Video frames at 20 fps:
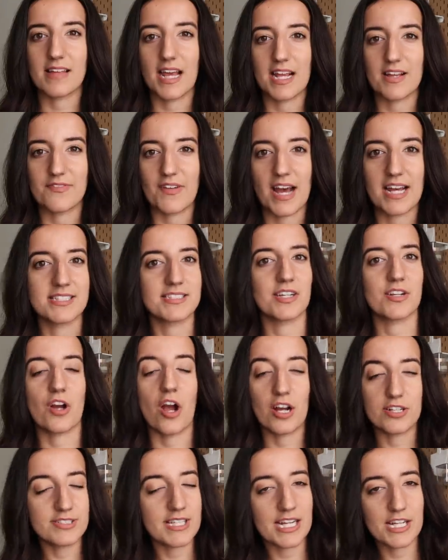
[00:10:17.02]
life as a
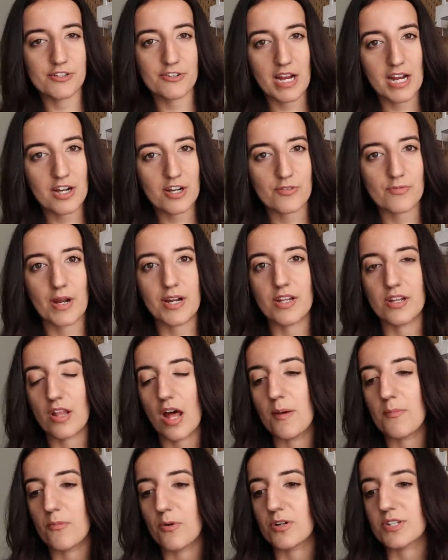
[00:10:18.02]
content creator run a
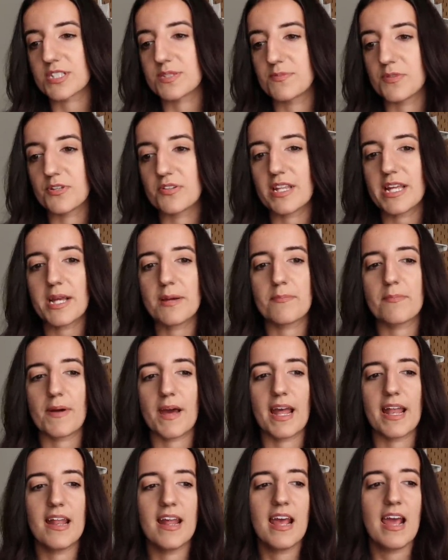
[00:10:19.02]
lot more smoothly
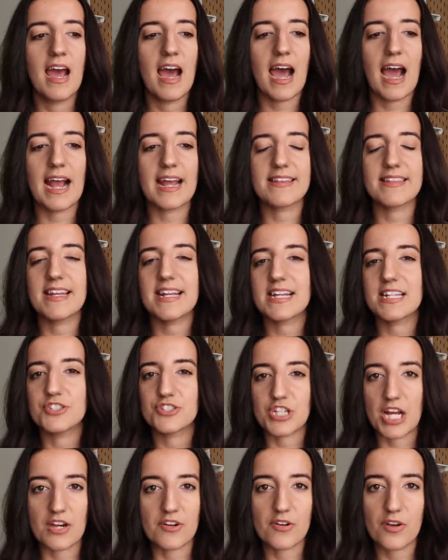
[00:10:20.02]
but I think
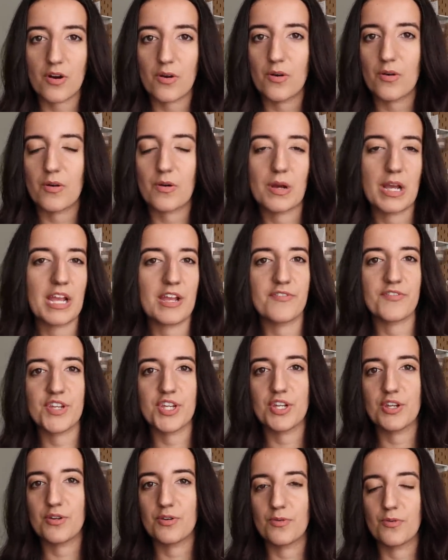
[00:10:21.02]
in general, if
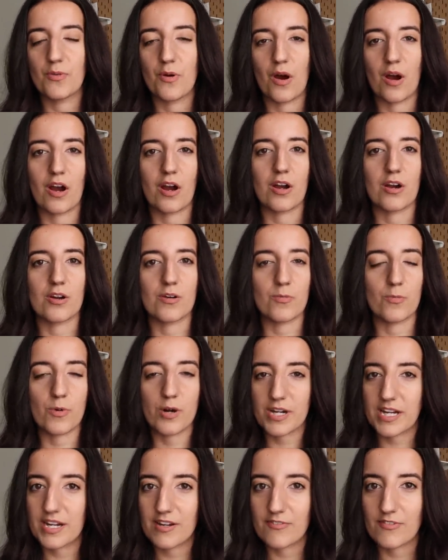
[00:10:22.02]
you are
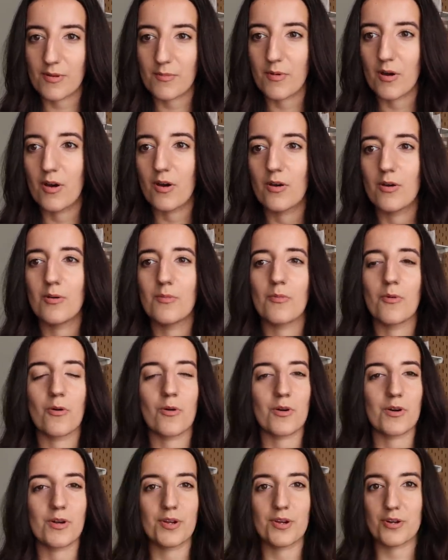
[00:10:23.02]
working from home
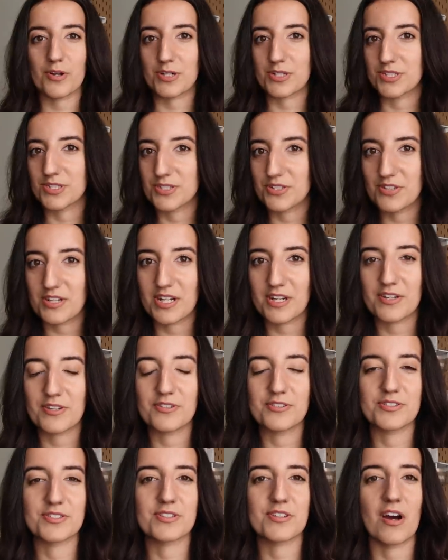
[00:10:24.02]
or you're a student
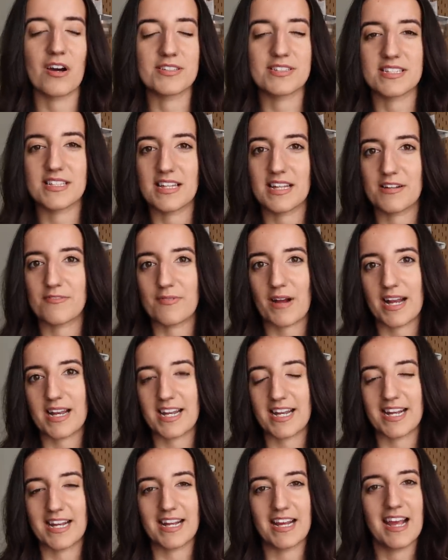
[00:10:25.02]
who's constantly
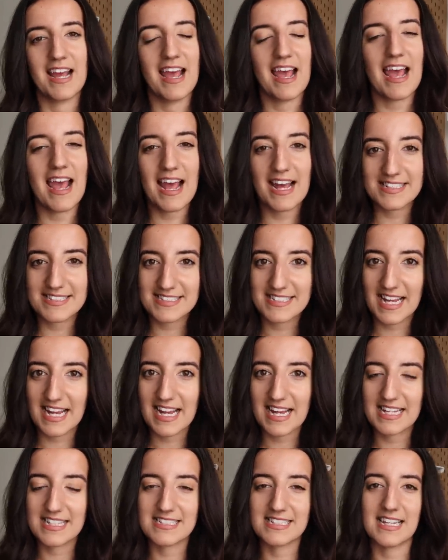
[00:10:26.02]
writing
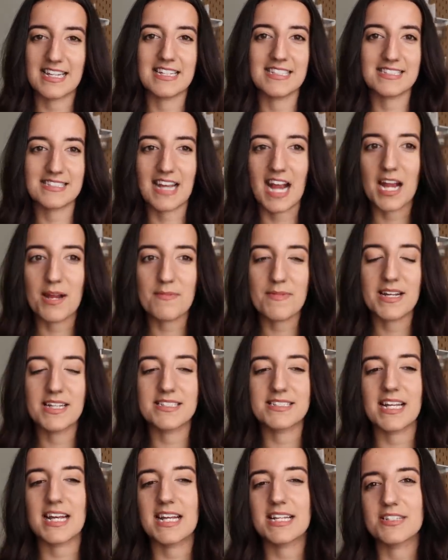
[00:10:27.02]
essays and
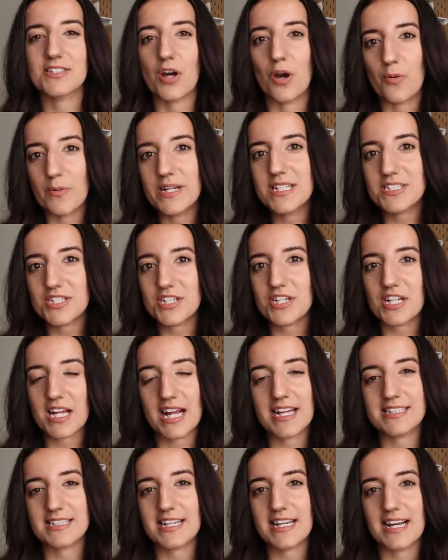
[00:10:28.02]
assignments, it's always a good
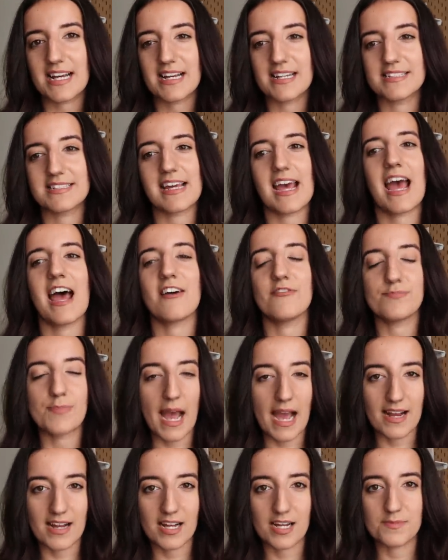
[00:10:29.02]
idea to have
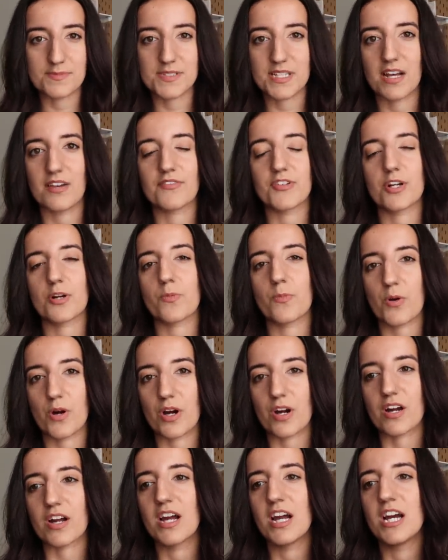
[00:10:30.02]
backups of your
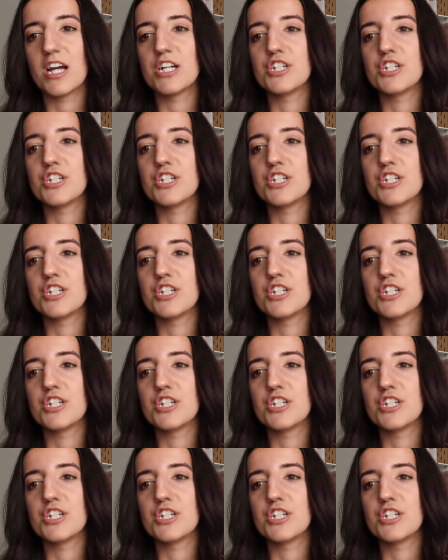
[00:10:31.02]
work